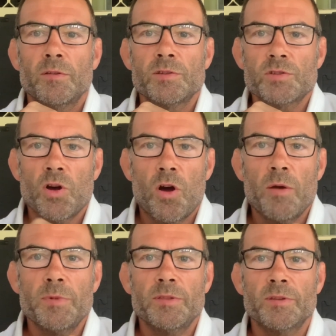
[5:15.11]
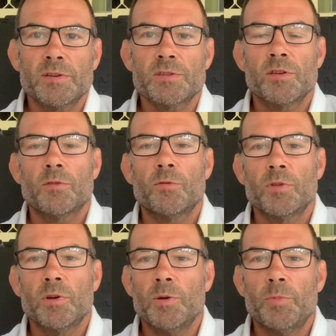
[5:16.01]
timing things. So
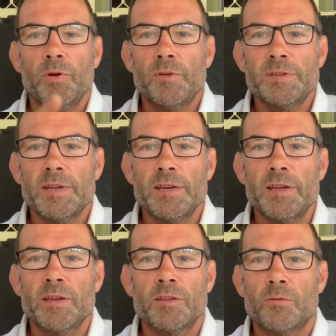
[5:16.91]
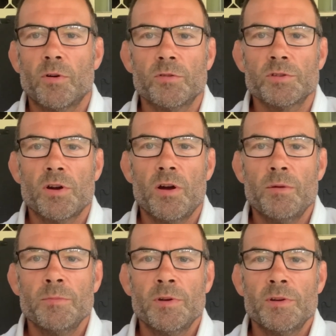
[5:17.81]
a perfect technique at the wrong time
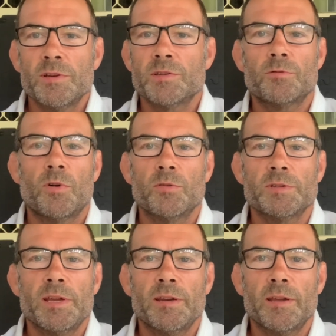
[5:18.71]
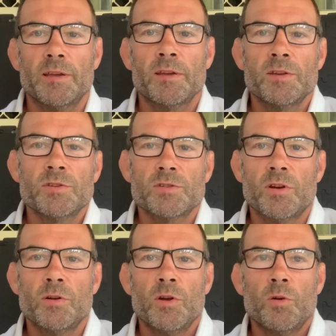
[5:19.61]
is the wrong technique.
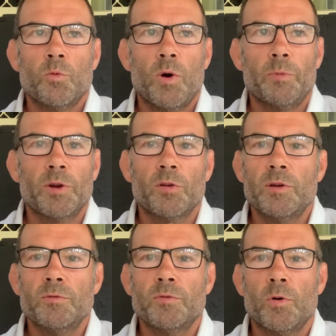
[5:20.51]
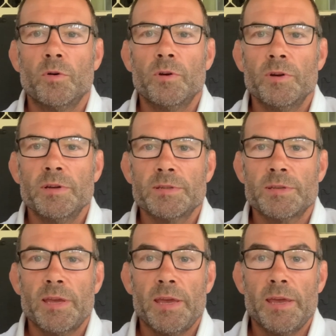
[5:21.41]
So what we're looking for is
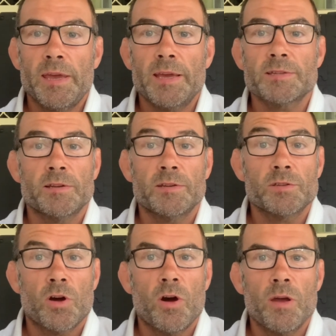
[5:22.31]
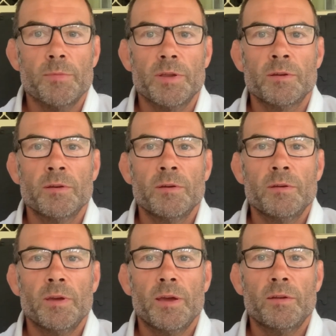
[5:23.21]
excellent timing.
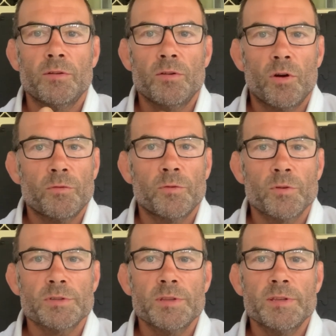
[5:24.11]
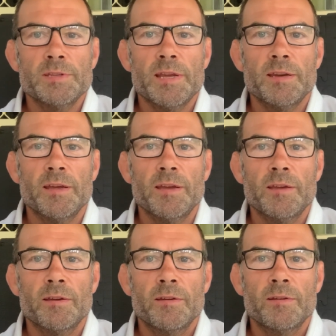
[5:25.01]
Yeah, not forcing the technique.
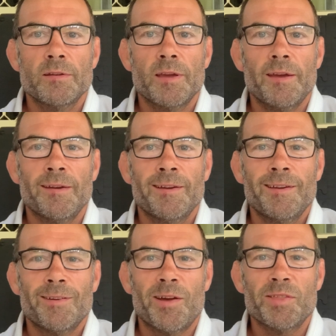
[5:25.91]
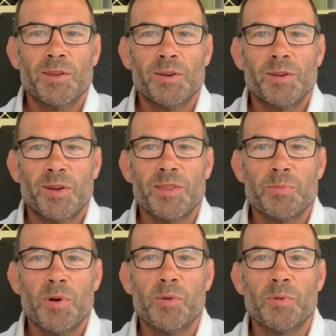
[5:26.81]
Yeah, like the
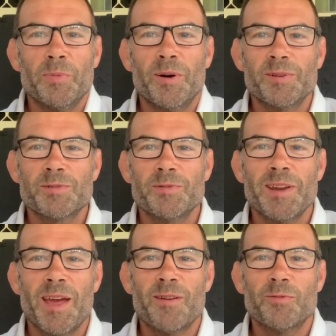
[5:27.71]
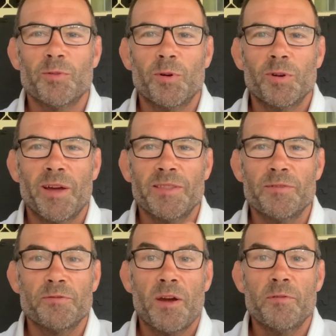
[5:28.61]
purple belt is renowned for, like their
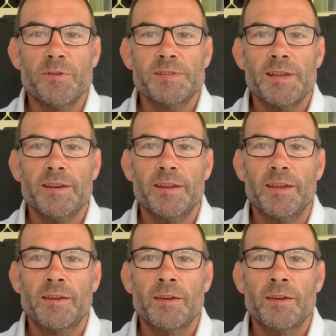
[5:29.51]
favorite technique,